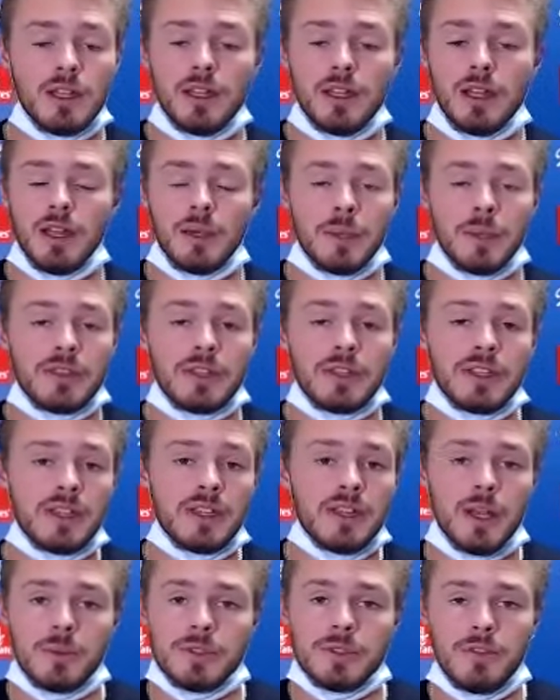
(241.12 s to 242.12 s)
I think he
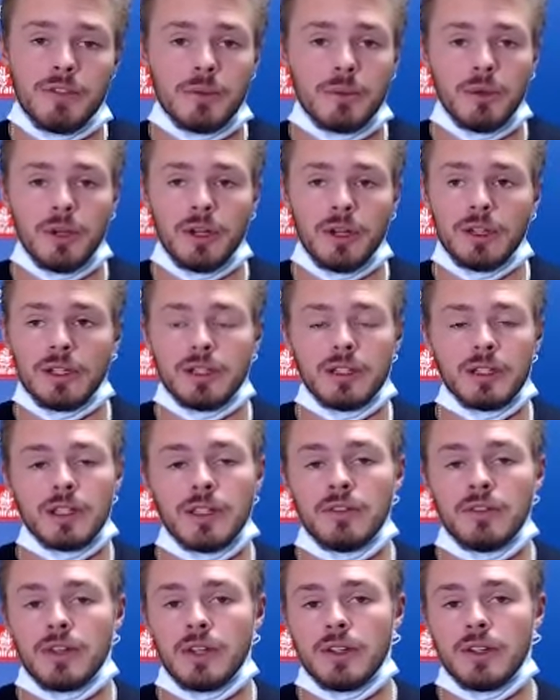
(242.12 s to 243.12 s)
helps everybody. And
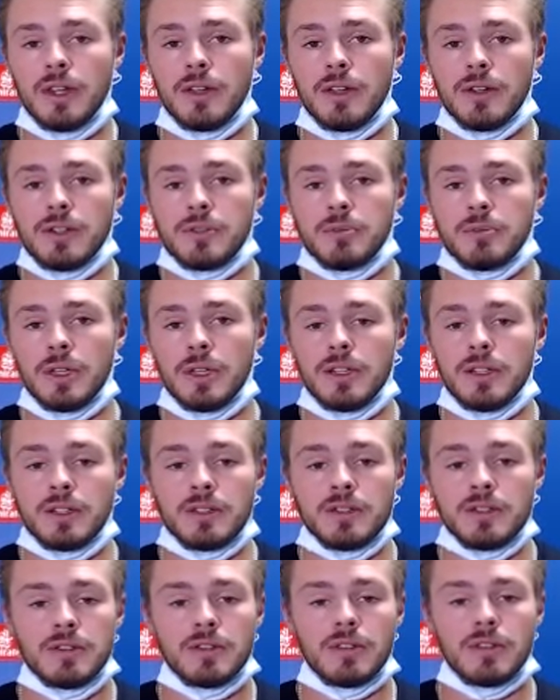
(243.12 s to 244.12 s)
even in the hitters
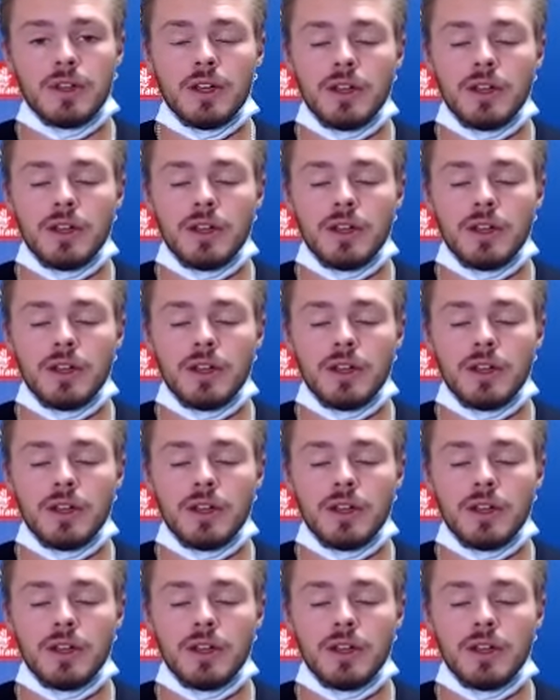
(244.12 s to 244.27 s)
meetings,